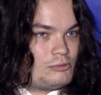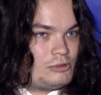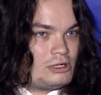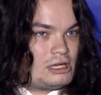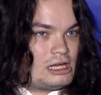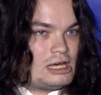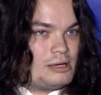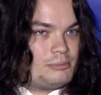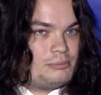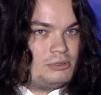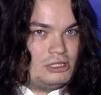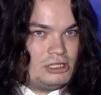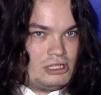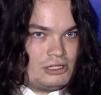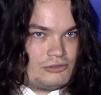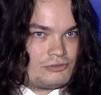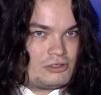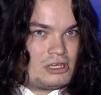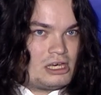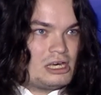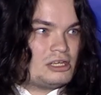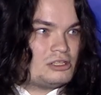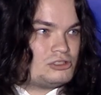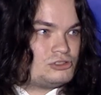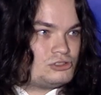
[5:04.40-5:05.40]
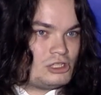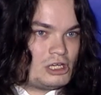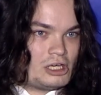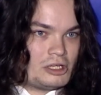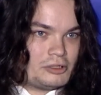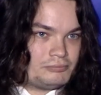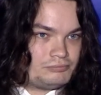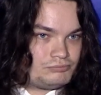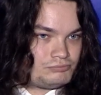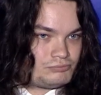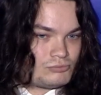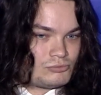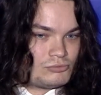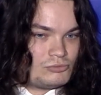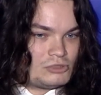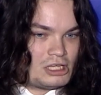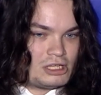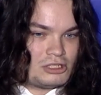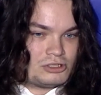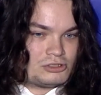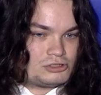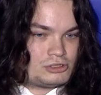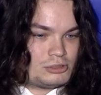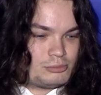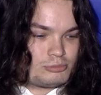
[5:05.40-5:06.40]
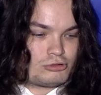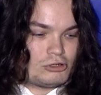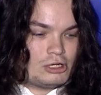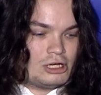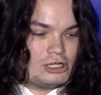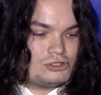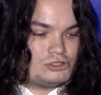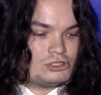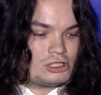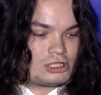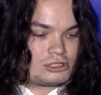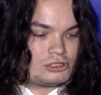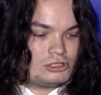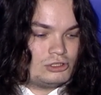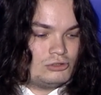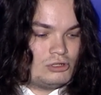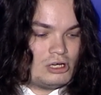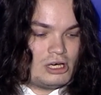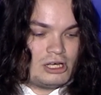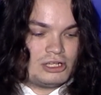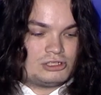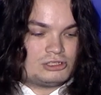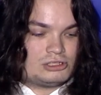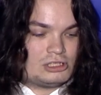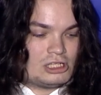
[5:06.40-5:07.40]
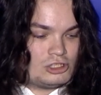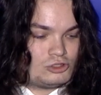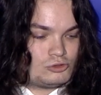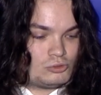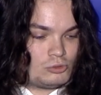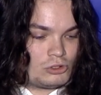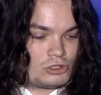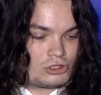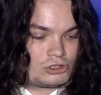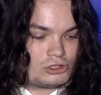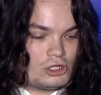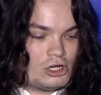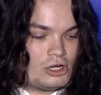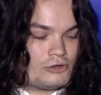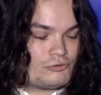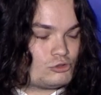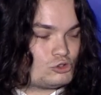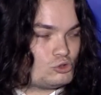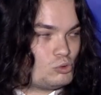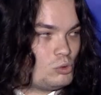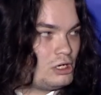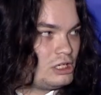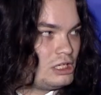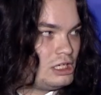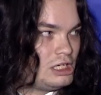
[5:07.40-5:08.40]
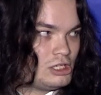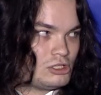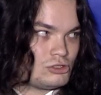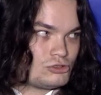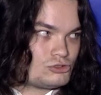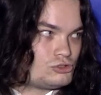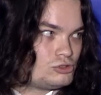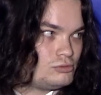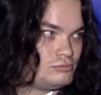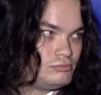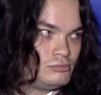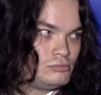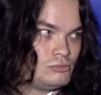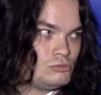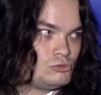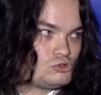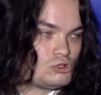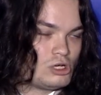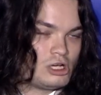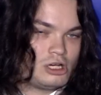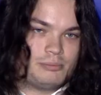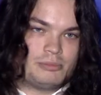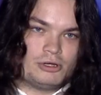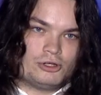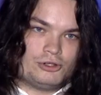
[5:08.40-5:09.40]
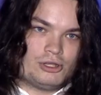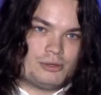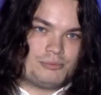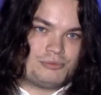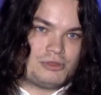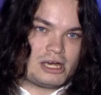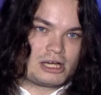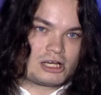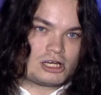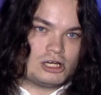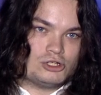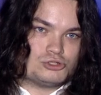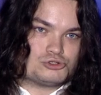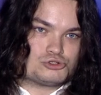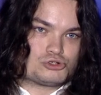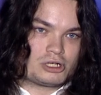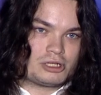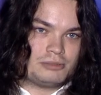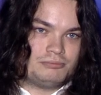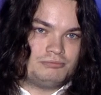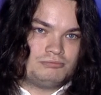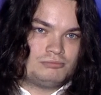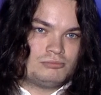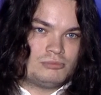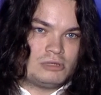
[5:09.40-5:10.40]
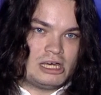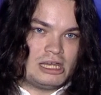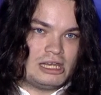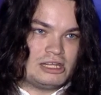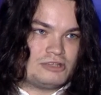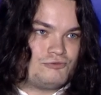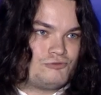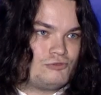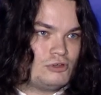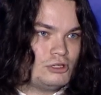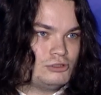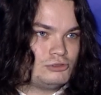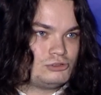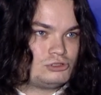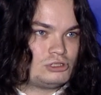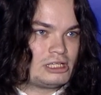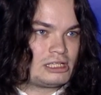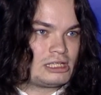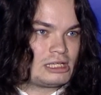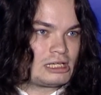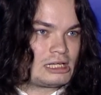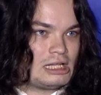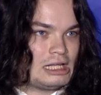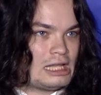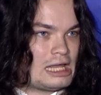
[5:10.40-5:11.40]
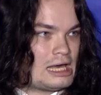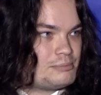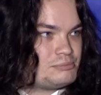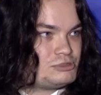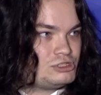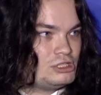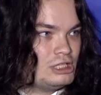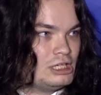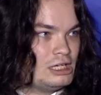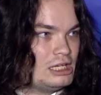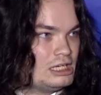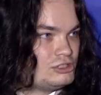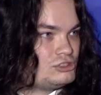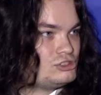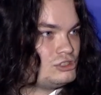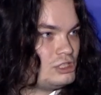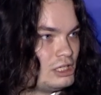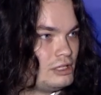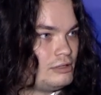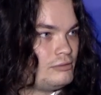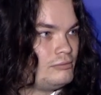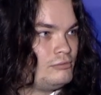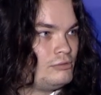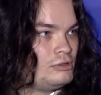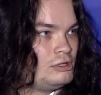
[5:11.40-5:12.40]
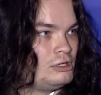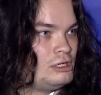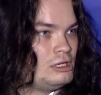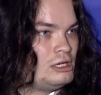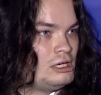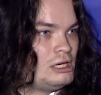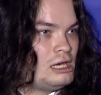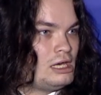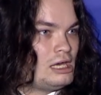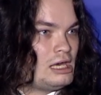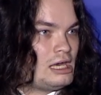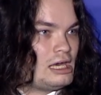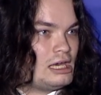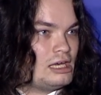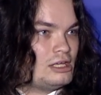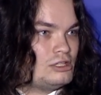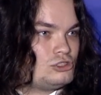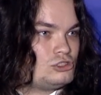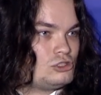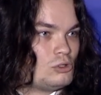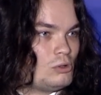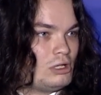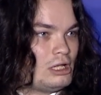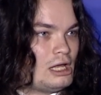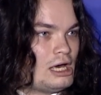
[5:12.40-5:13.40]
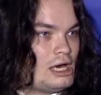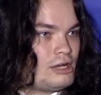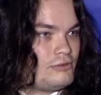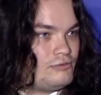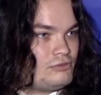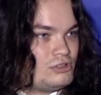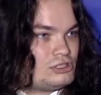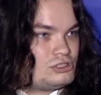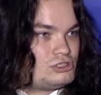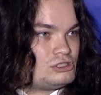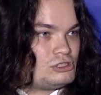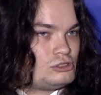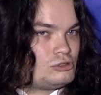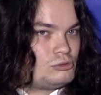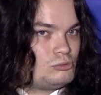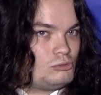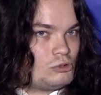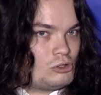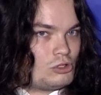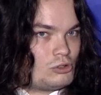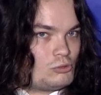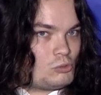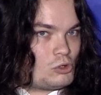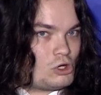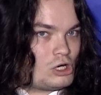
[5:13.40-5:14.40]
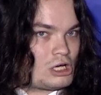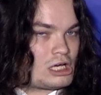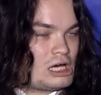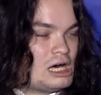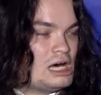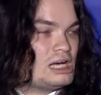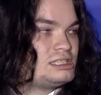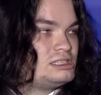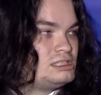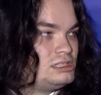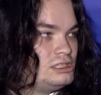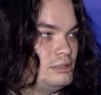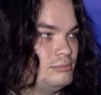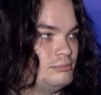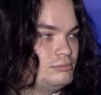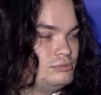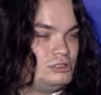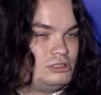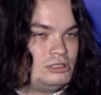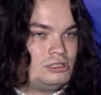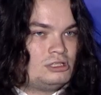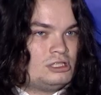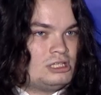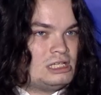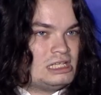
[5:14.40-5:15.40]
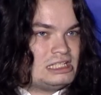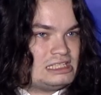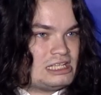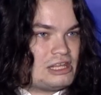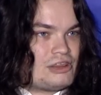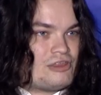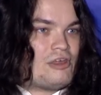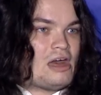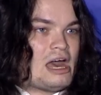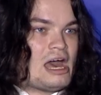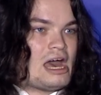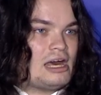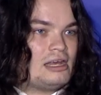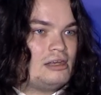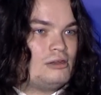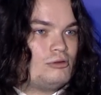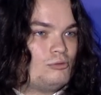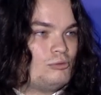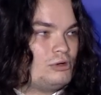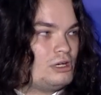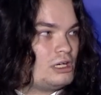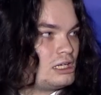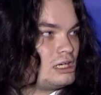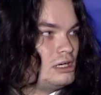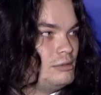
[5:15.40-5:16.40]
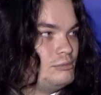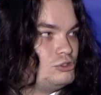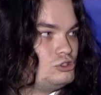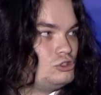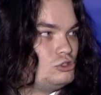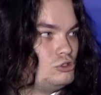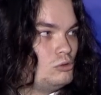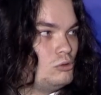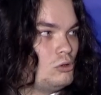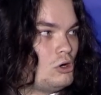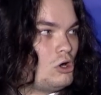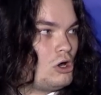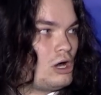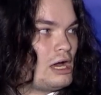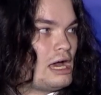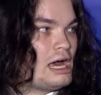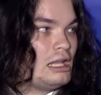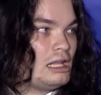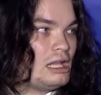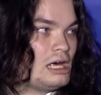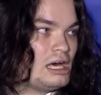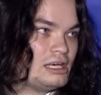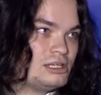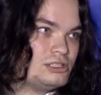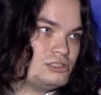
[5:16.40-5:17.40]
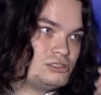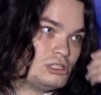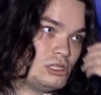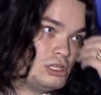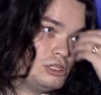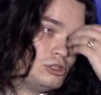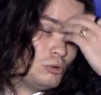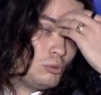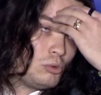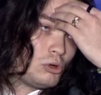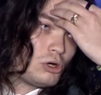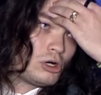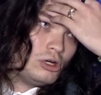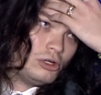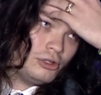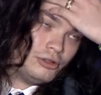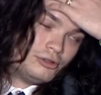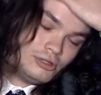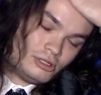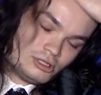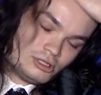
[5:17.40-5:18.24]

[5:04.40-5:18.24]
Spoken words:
happened in Afghanistan, that is a project the United States worked on for 20 years, trying to build up that country. And it feels like it collapsed in an instant. And so a lot of us were accustomed to that when it comes to our allies in the world.